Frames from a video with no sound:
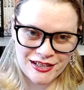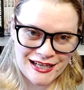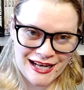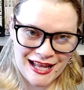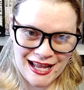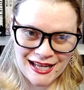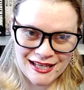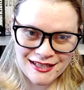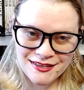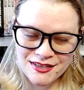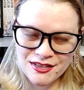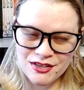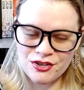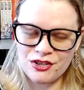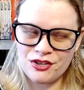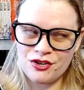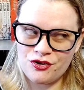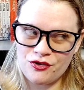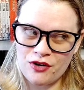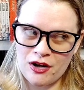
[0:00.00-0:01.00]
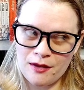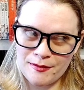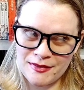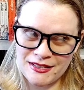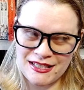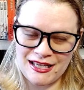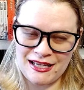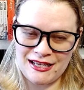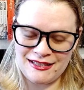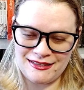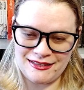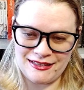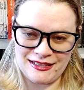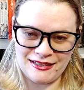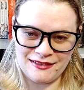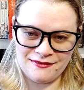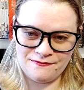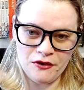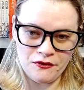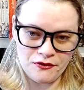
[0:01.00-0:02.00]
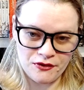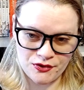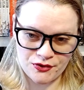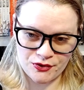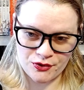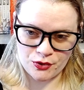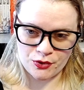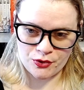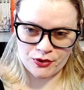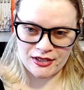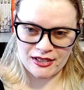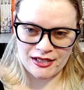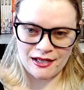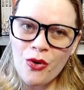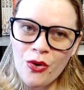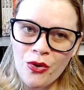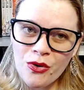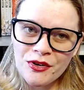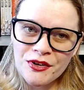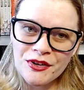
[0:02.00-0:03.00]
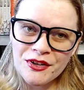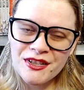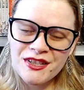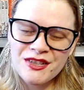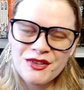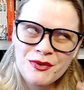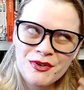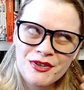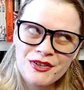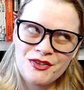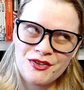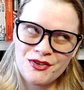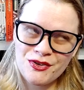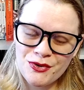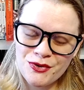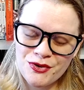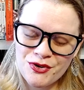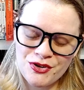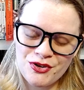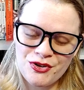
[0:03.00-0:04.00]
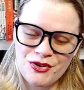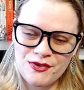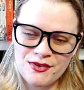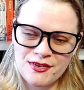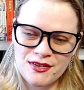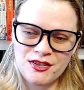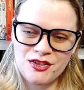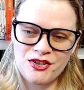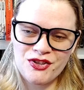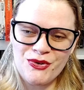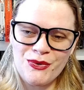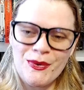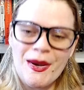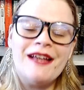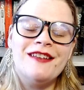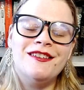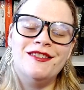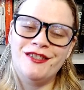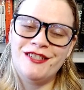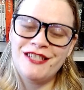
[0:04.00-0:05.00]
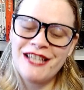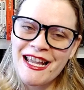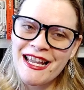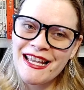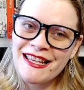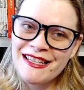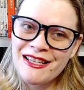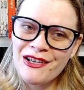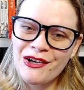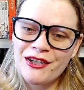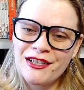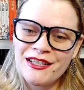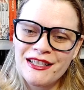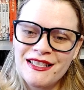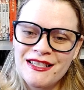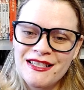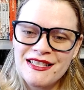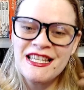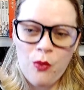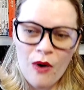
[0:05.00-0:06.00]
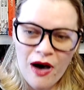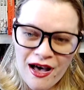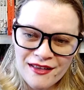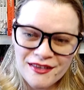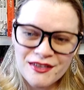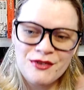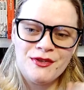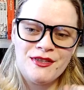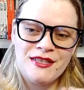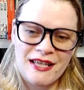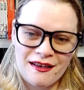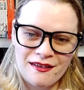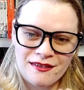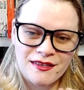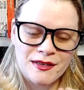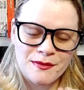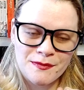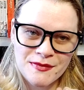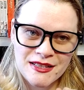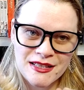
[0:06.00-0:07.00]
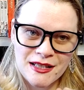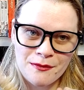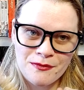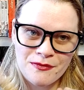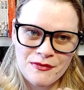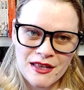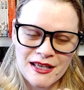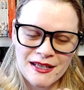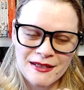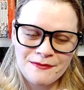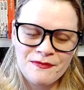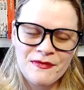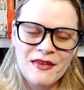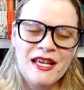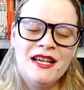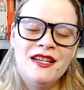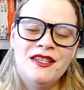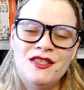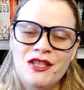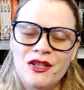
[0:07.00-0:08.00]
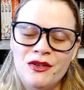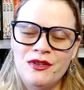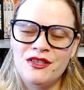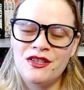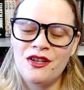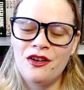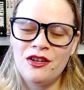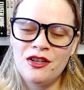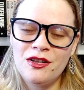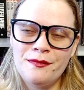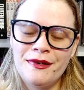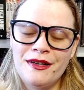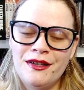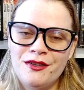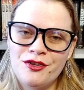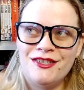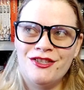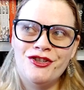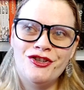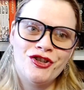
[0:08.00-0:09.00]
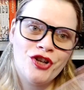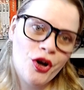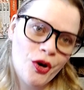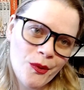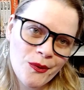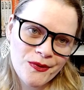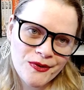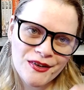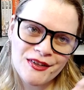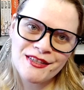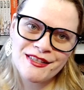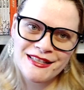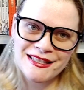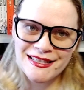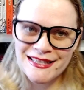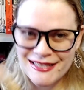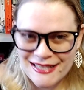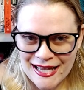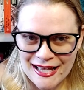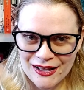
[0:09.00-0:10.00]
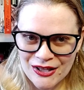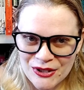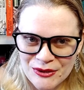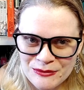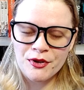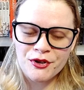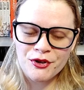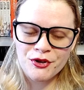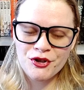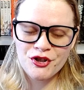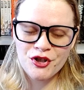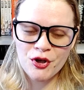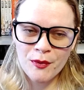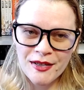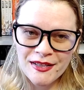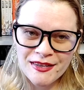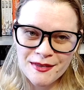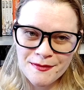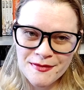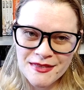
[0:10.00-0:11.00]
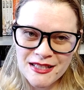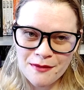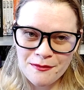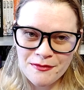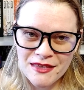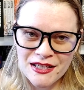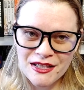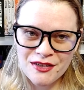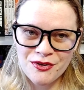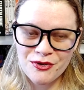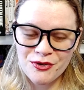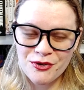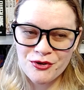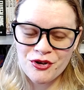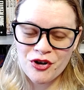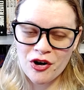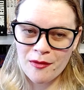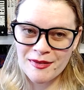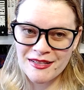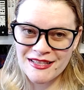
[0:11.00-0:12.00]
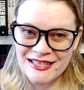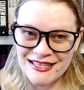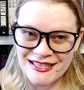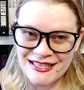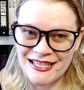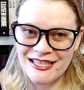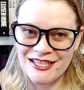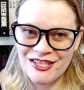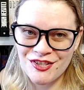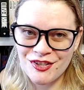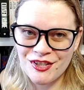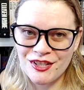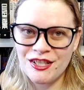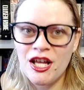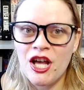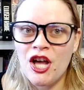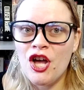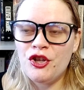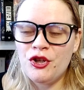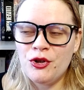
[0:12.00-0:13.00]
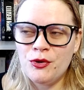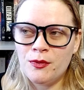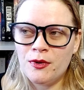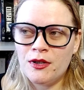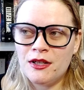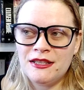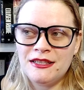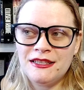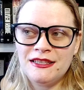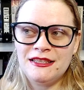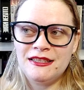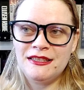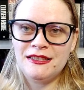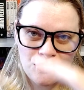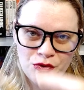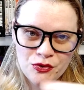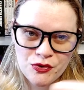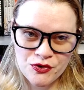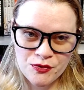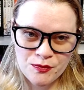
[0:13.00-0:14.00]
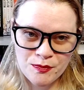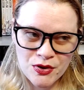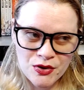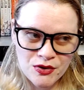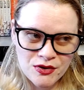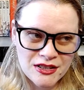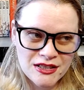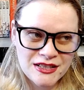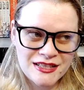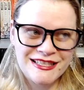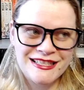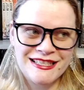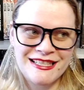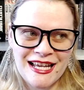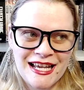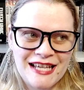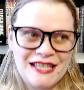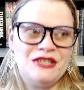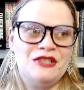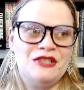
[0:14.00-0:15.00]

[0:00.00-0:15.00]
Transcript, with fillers: enhance the dramatizing of the story, or you could, you should use it to entertain the audience while you tell them something. So it's all about show versus tell. When you're showing them something through dramatization, you want to use music to kind